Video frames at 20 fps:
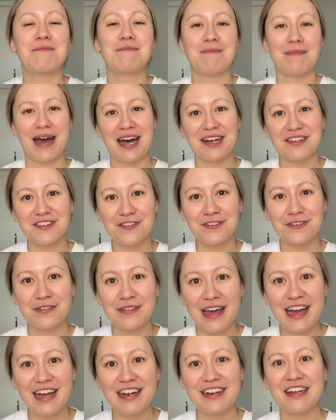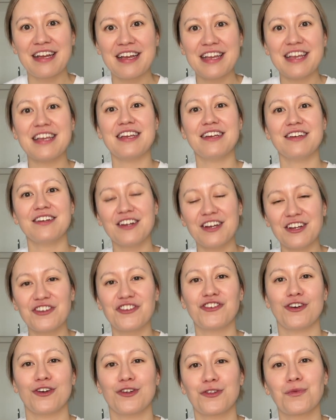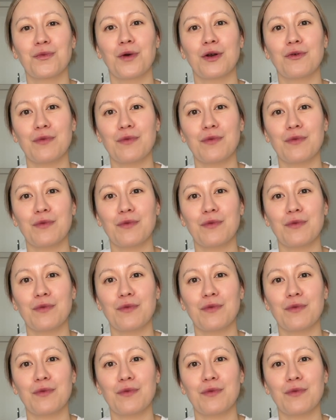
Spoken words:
master that in just 1